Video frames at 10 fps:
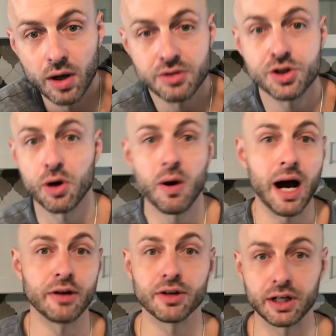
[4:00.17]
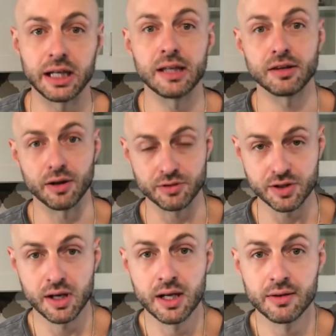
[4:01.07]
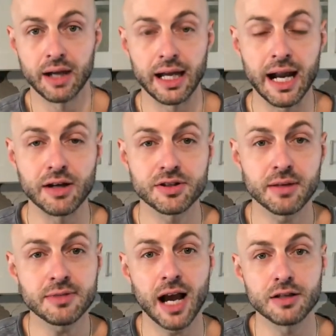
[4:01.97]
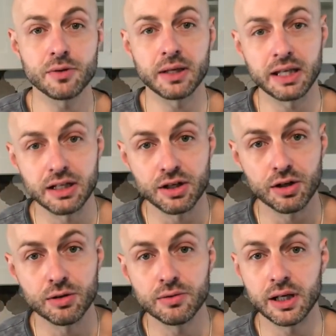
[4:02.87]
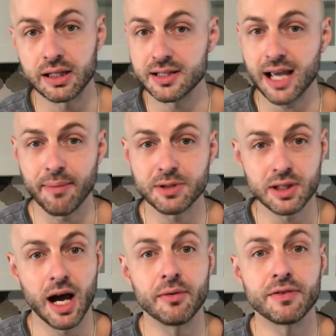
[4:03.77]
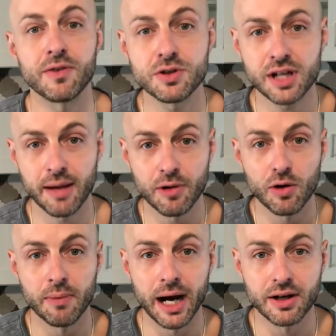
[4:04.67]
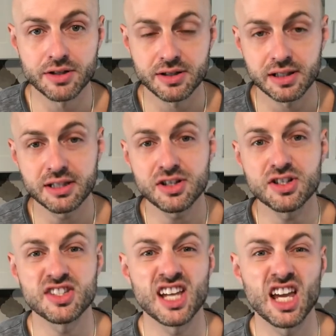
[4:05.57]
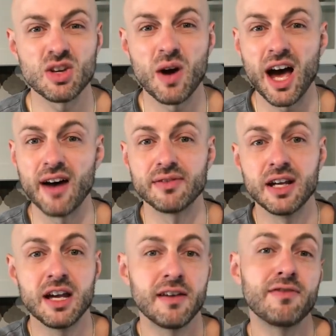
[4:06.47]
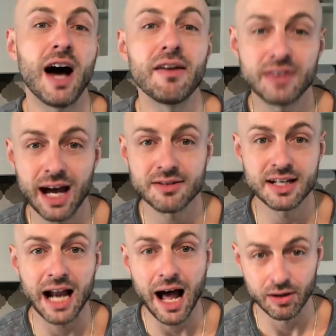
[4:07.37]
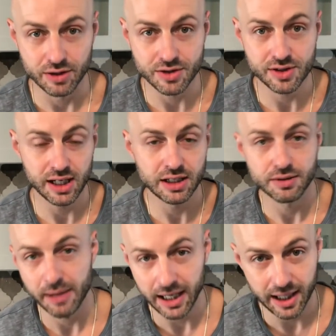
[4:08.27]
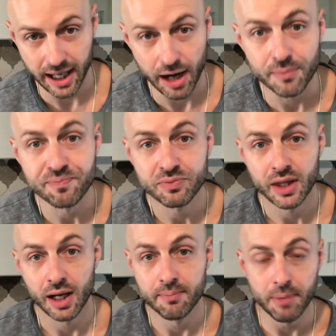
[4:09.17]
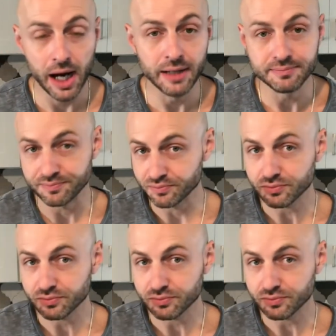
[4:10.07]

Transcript: show how you're gonna get those. Okay, now sometimes what you can do, and this happens a lot with first-time home buyers, is let's just say you have $5,000 in your bank account, but